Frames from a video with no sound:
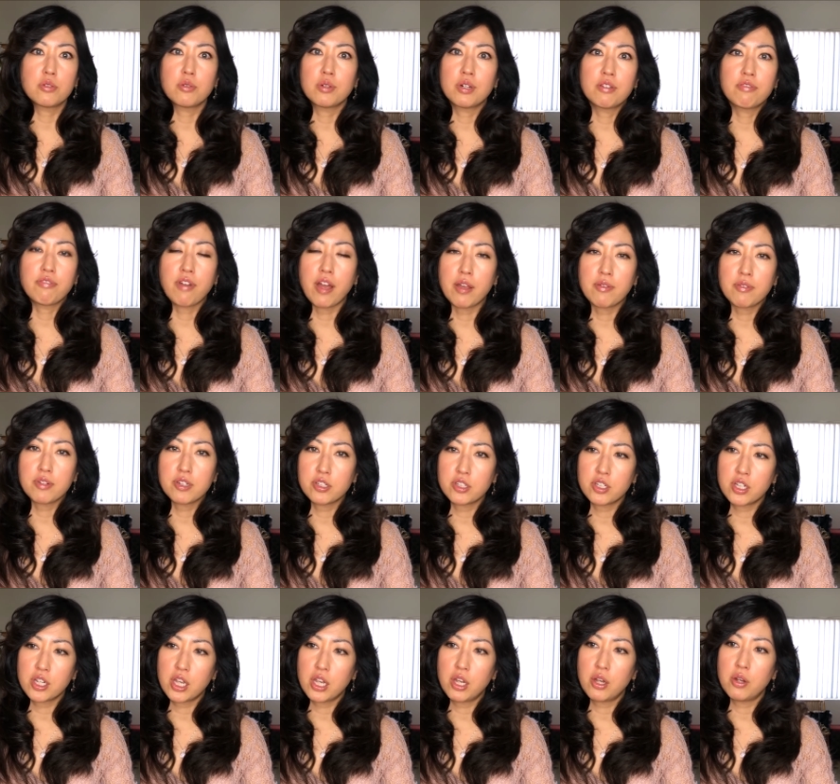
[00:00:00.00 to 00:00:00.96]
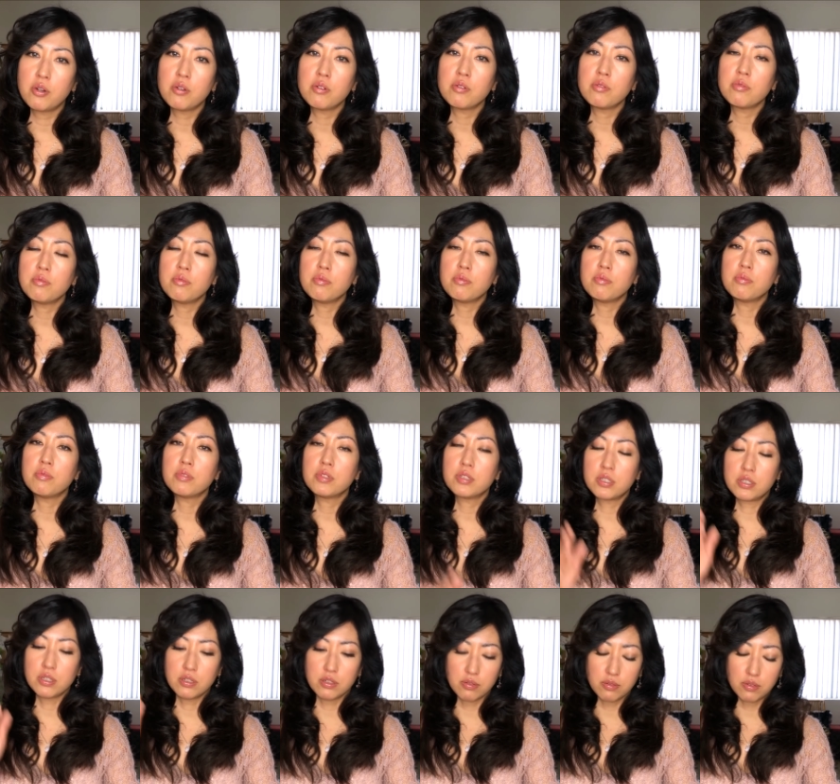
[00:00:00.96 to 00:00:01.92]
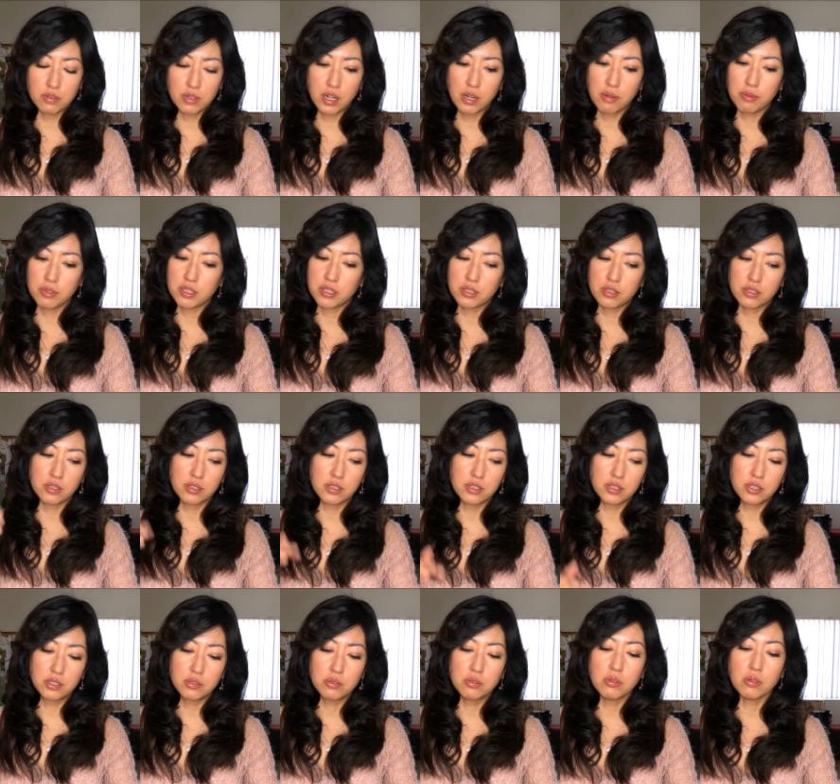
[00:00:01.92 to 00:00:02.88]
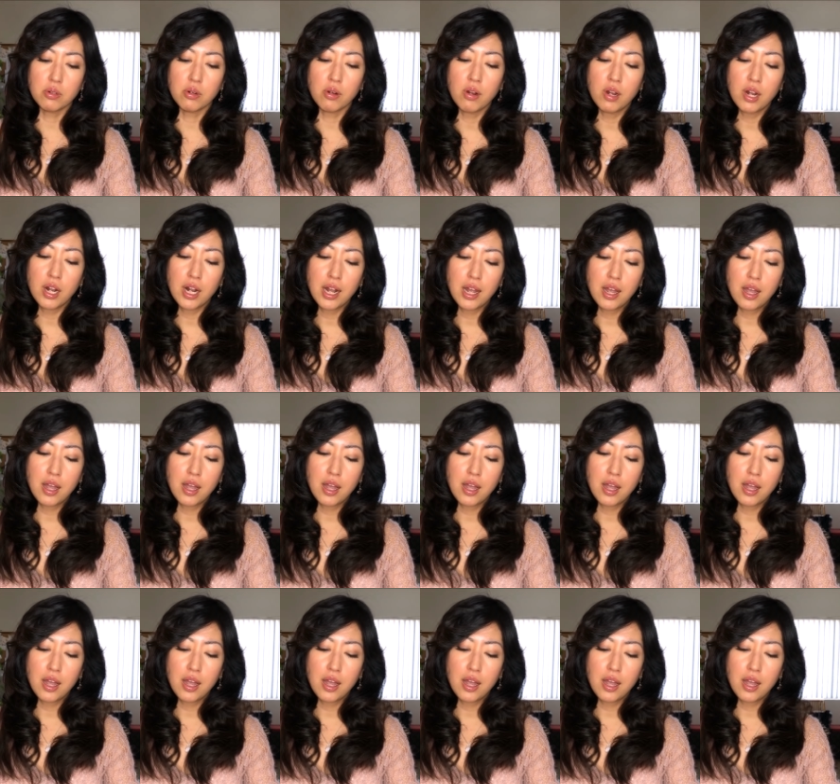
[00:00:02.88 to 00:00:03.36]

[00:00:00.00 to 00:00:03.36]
25 years ago. Still, I was in school.